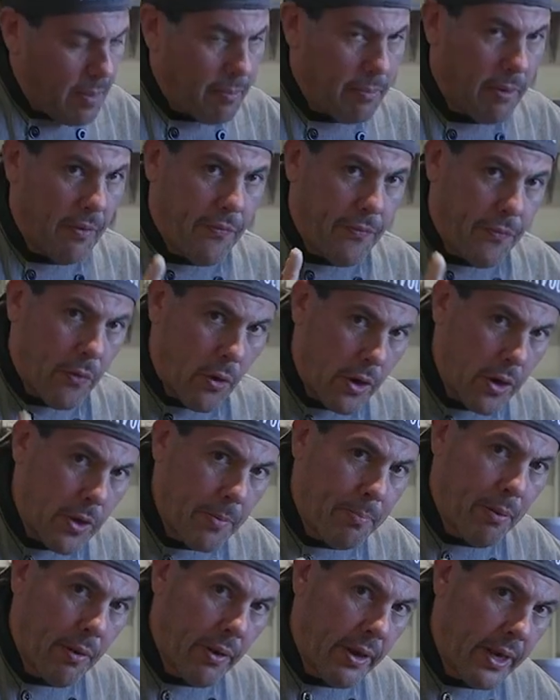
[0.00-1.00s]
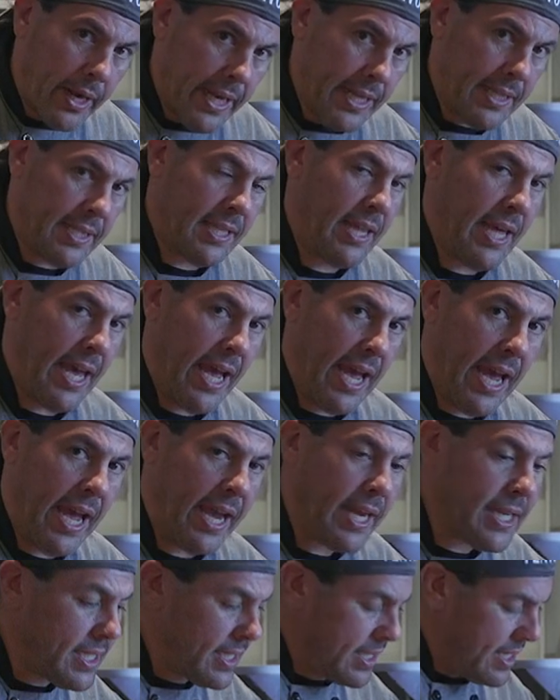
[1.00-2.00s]
Before you put it into the
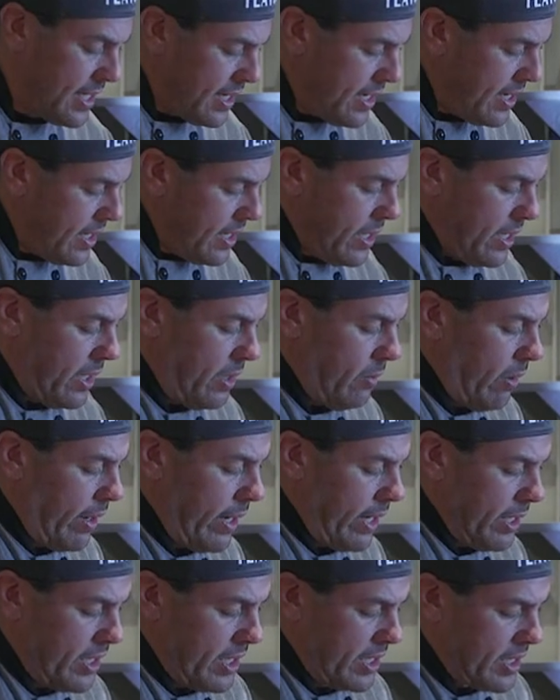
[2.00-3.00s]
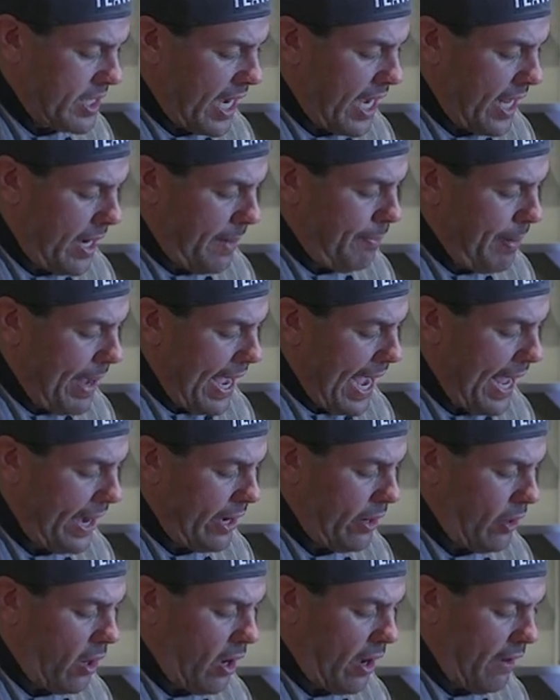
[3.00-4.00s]
eggs, you wanna just kinda pat
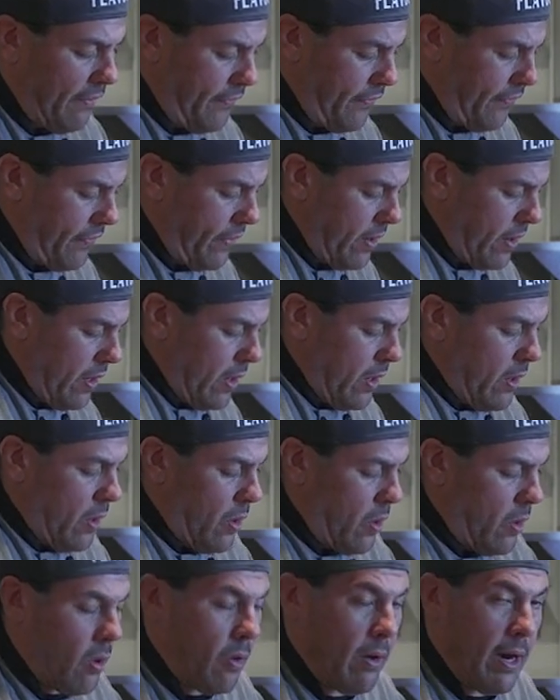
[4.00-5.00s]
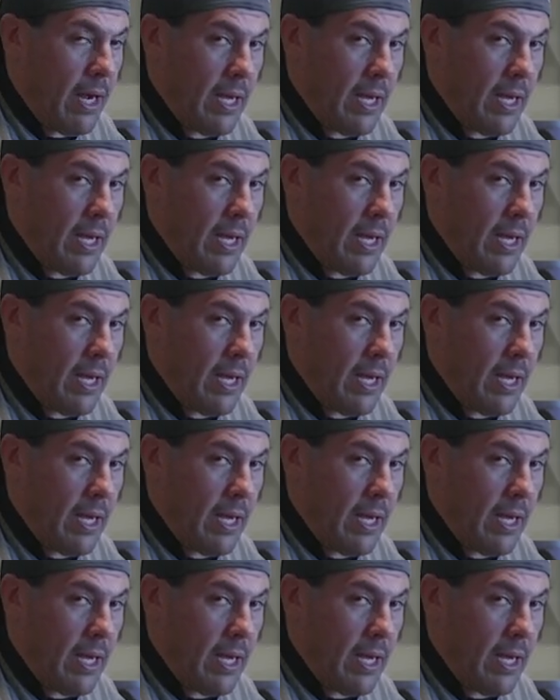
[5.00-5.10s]
it off or